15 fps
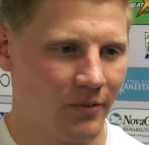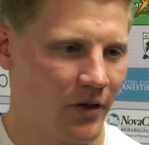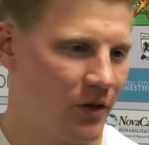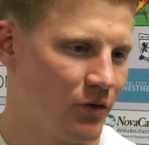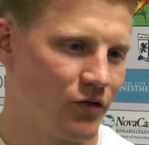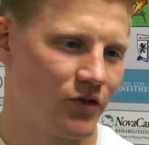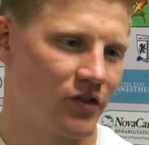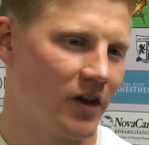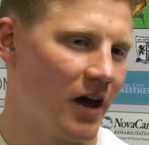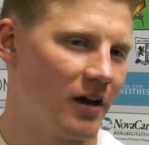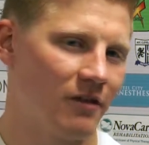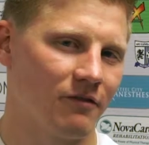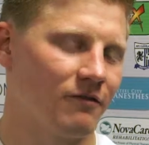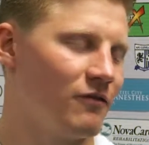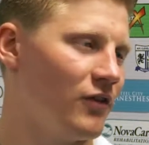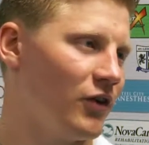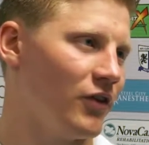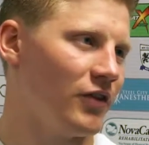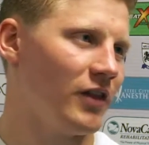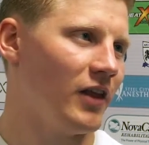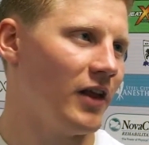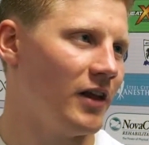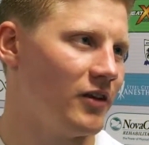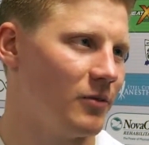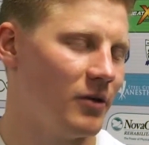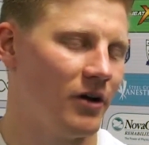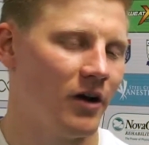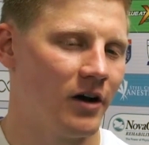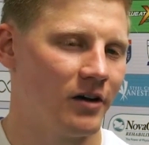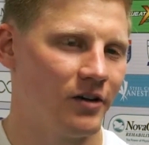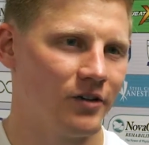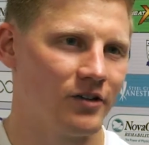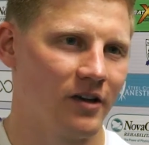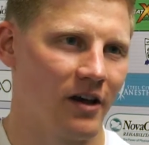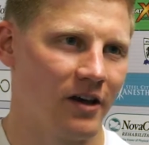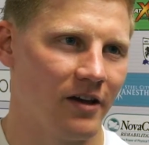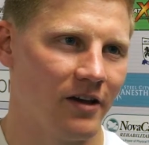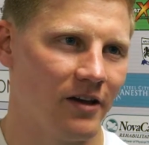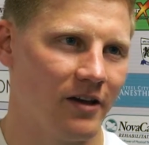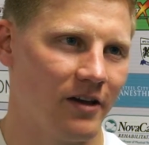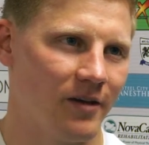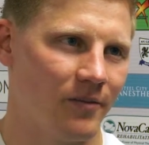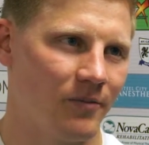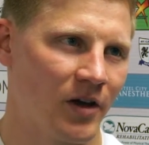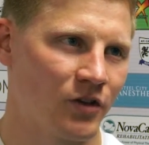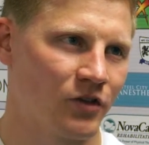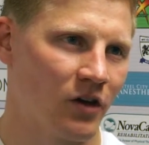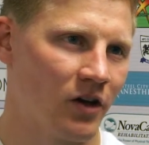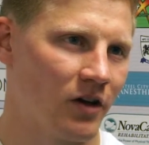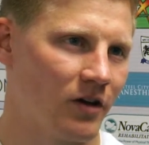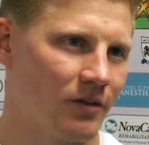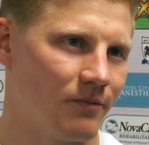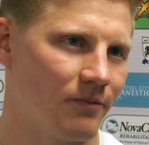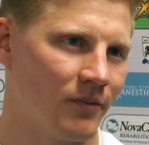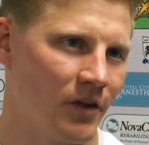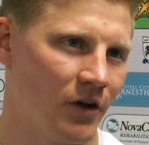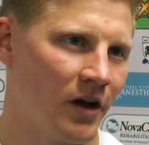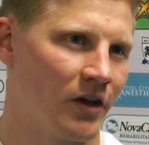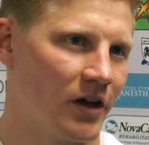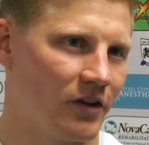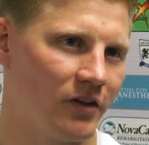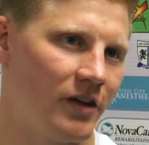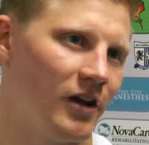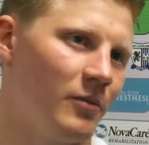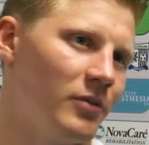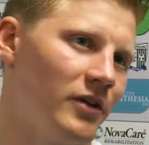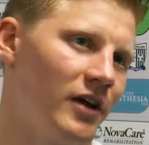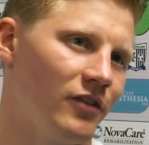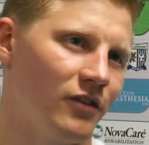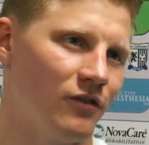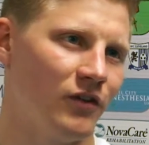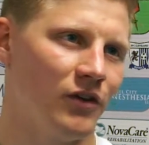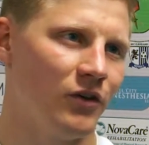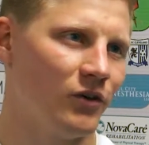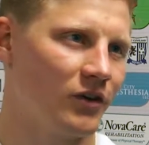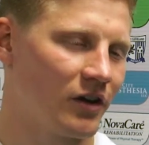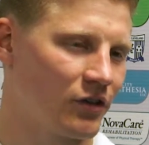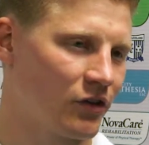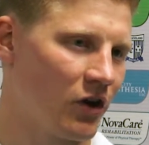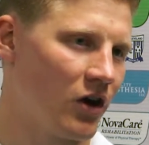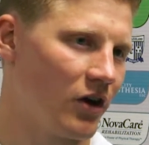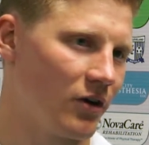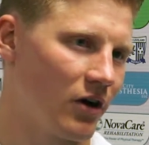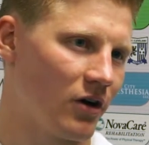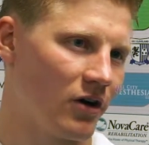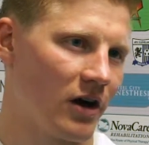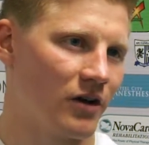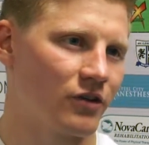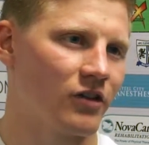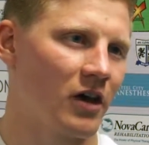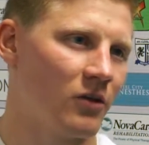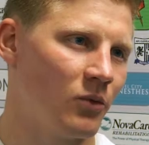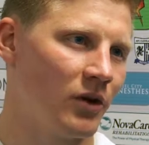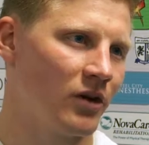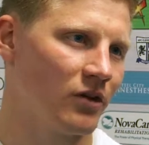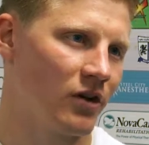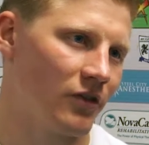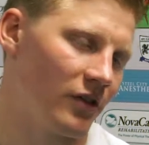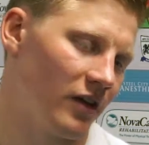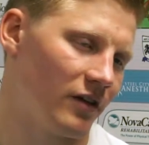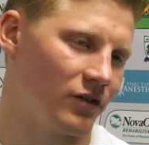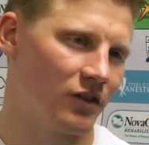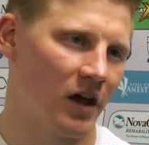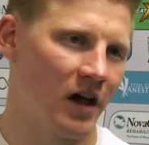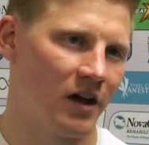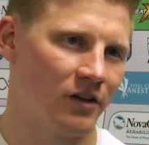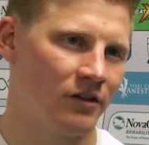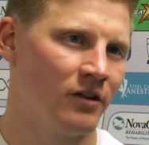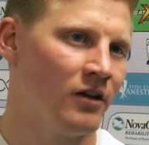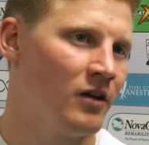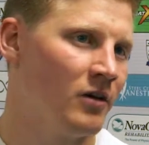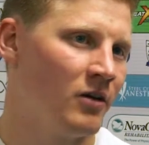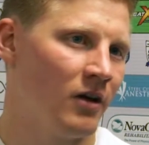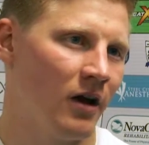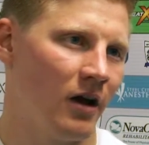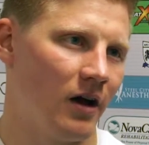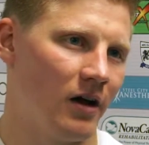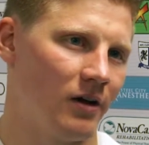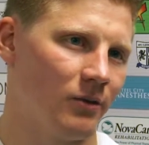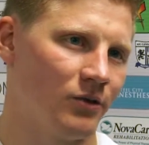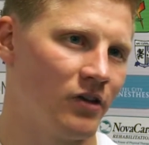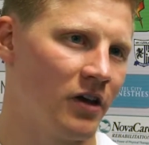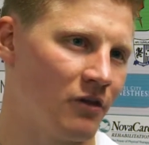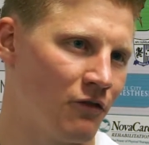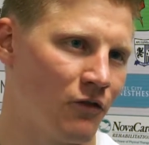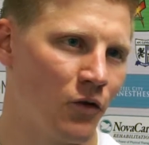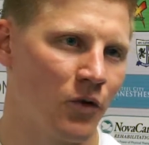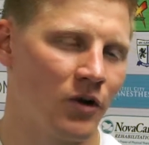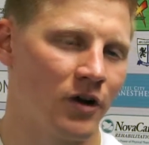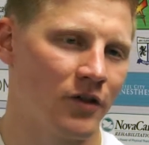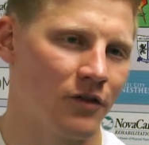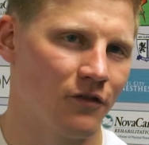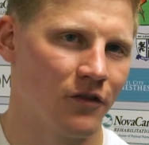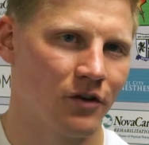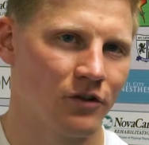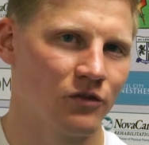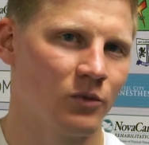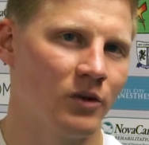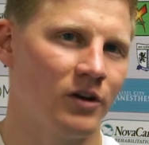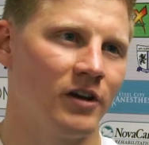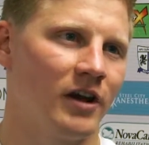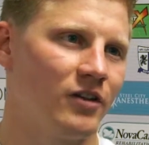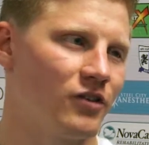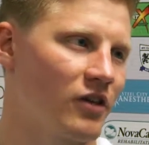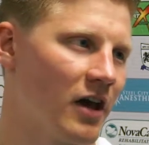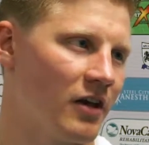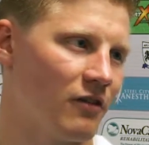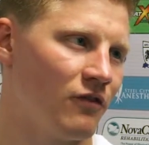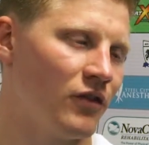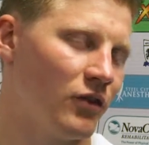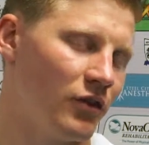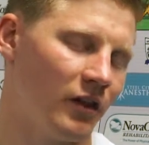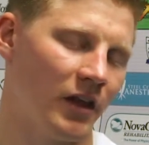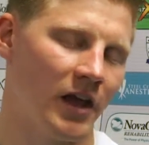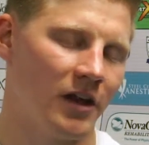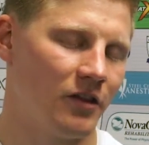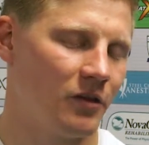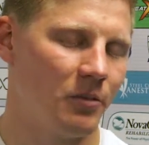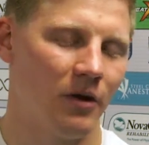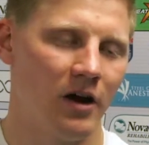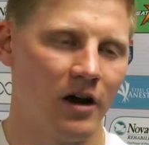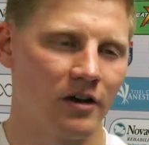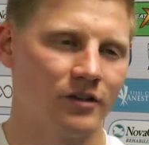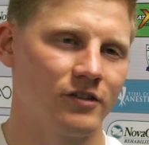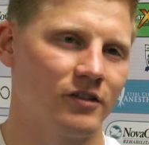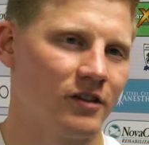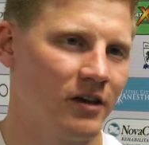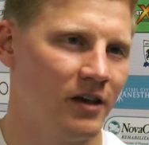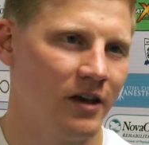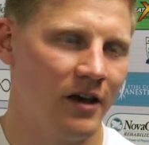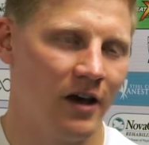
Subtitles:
It was just kind of filling the lane, to be honest. I saw, I like to get up and down the field, and I saw our outside winger on the left side. I was getting forward on the first one, and I just kind of filled the lane in the box.